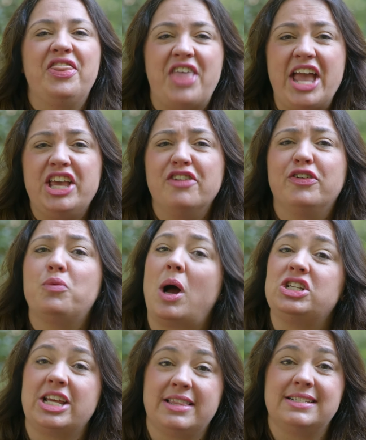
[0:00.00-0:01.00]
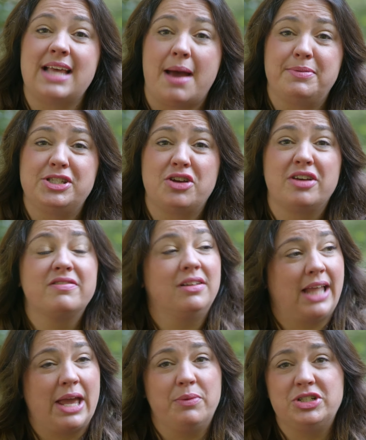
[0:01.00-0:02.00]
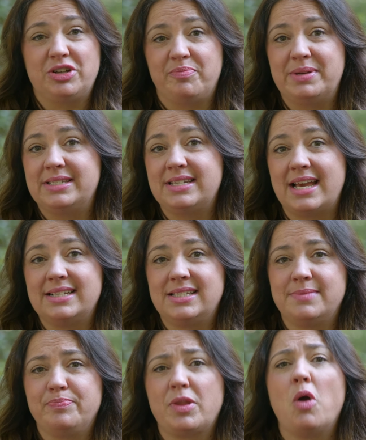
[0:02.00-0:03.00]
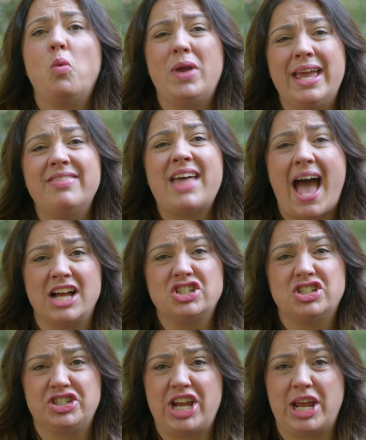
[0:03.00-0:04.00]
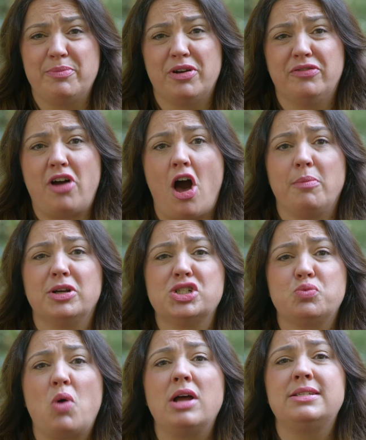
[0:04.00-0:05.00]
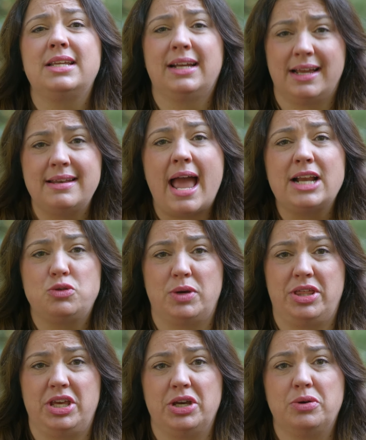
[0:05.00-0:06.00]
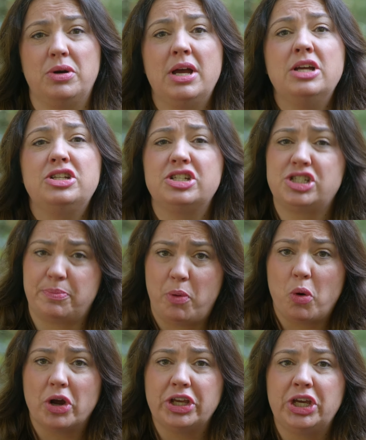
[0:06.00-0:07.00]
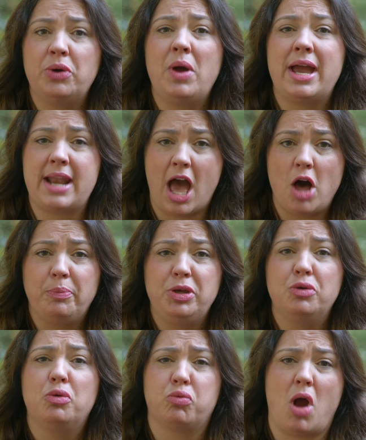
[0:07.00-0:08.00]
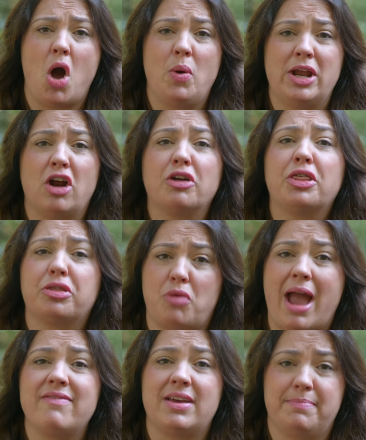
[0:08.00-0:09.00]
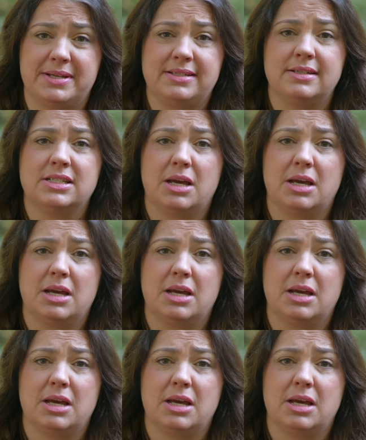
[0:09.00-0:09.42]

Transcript: Thank you for watching this episode of The Language of Business. We at the Ashland Chamber of Commerce want to connect with you, to support you, and help you grow in our thriving business